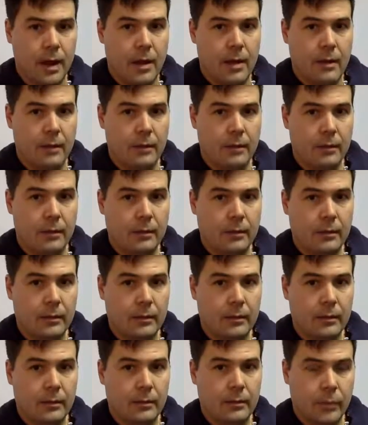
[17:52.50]
right,
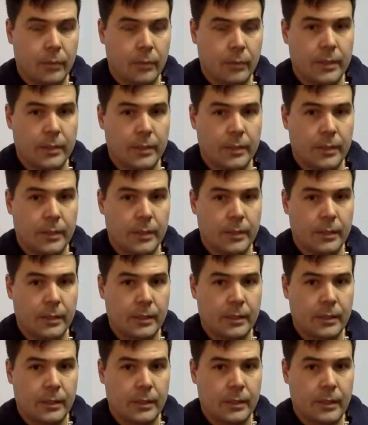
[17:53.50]
with this
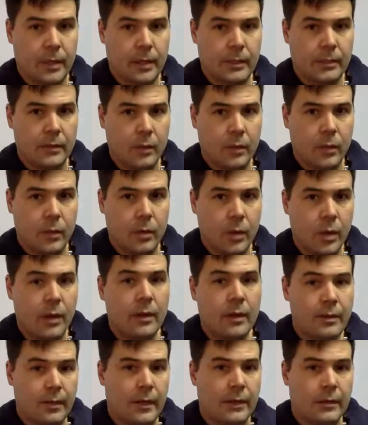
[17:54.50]
person. And
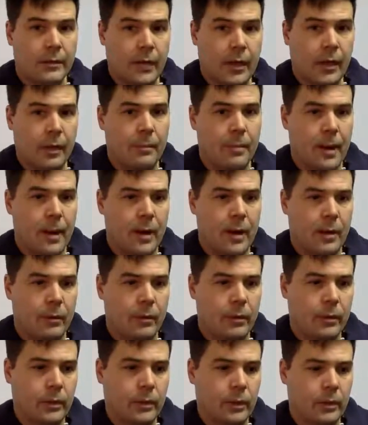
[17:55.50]
so things fell apart
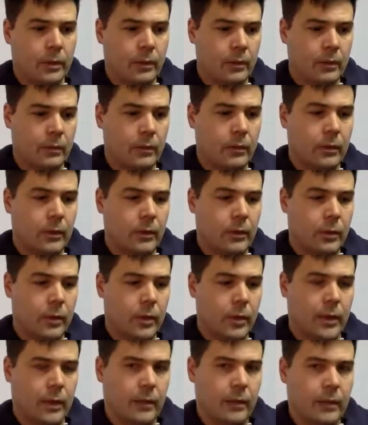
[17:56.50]
really, really
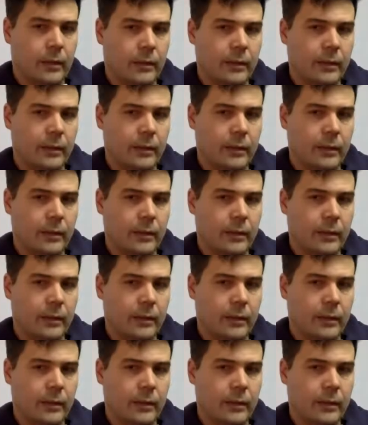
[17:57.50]
quick.